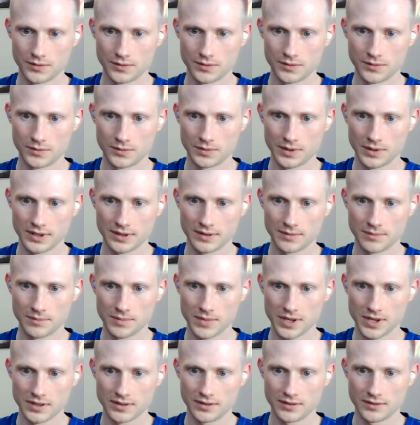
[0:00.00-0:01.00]
with
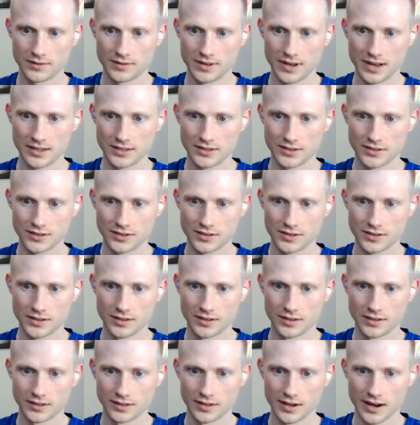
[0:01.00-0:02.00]
Mother
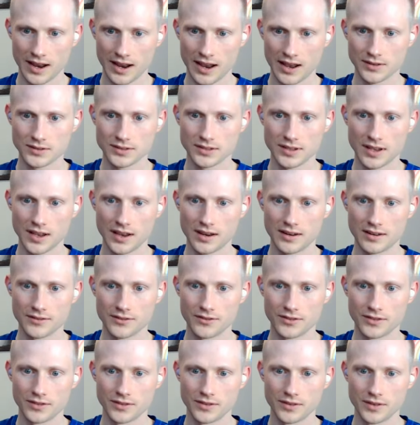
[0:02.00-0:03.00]
Nature outside
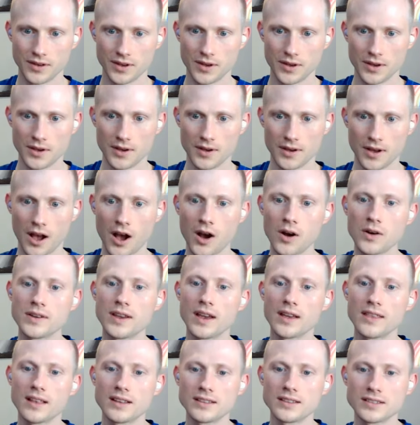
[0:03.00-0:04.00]
of... Oh,
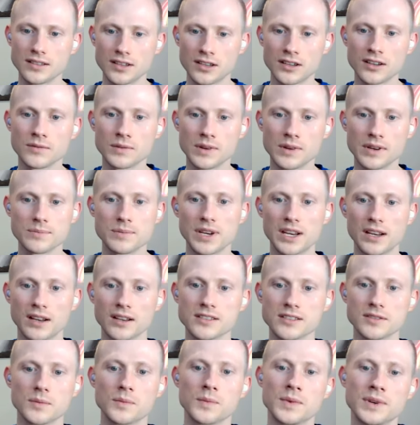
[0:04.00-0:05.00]
yeah, that's a good one.
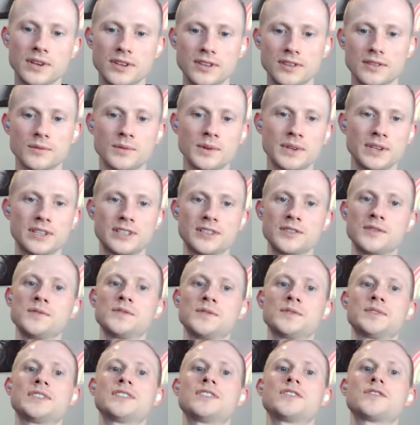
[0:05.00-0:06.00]
Because we do
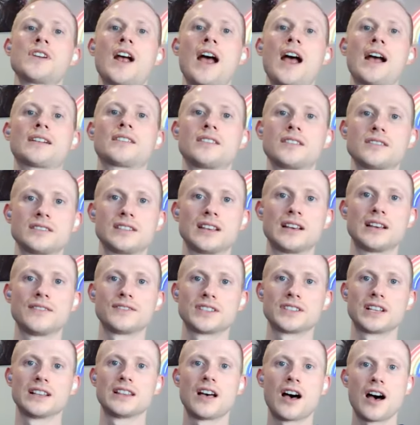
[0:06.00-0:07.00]
distract ourselves
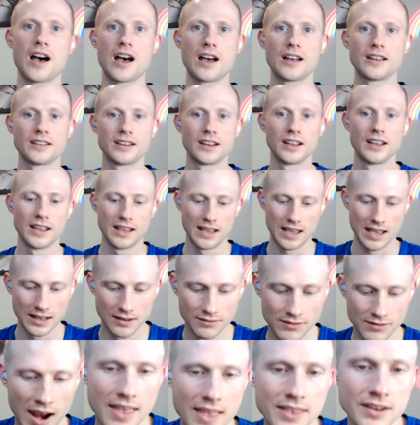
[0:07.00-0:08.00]
a lot.
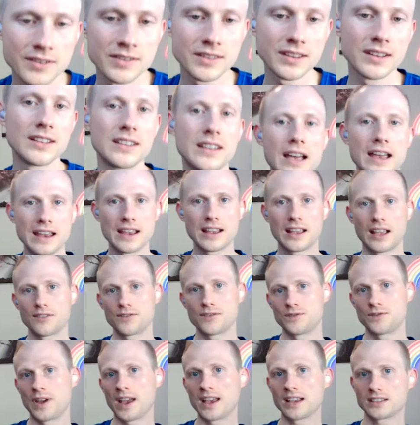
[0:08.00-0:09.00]
Rather than, like,
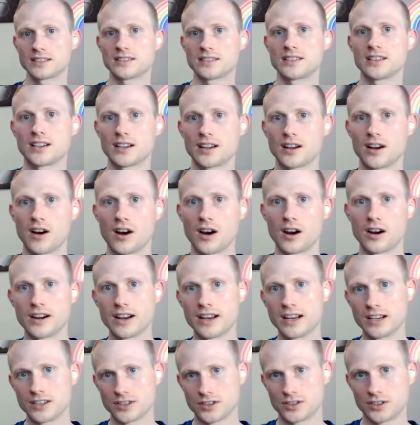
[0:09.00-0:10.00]
facing our
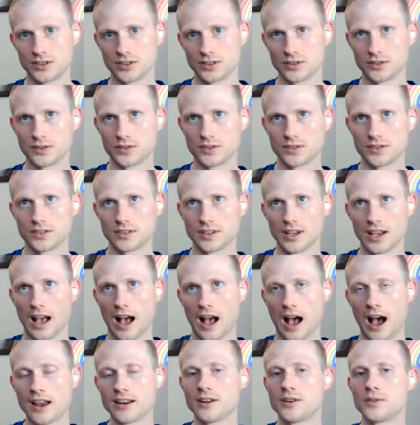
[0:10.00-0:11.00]
issues...
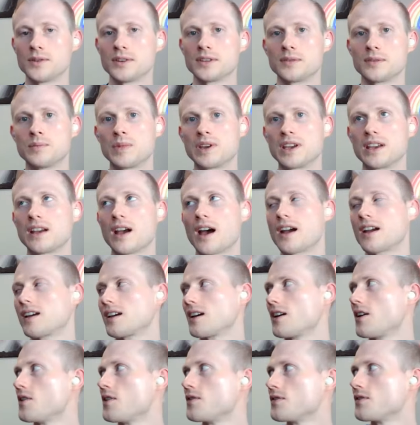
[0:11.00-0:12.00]
I know with me, I
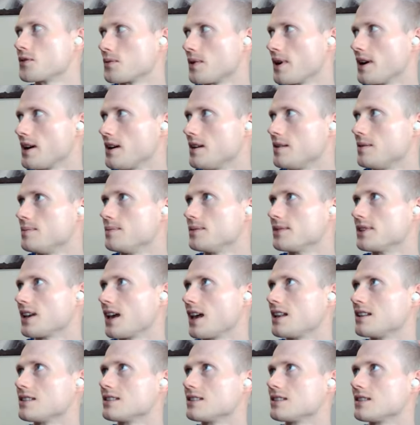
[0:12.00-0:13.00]
get overwhelmed,
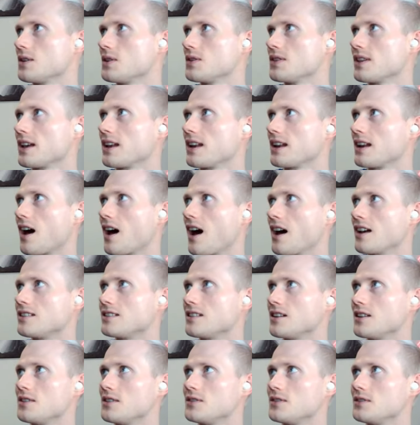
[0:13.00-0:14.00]
and so then I
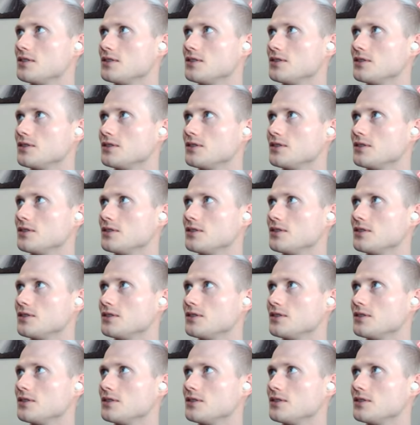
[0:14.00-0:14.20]
don't